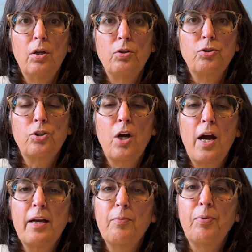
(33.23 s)
try
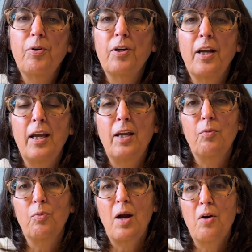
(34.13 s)
and put a
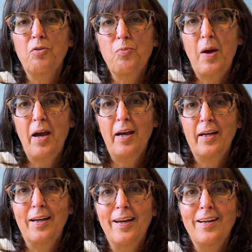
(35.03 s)
round
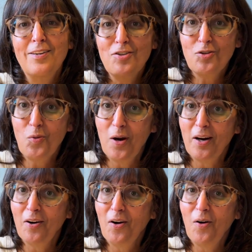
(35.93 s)
peg in a
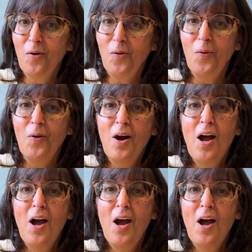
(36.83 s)
square hole,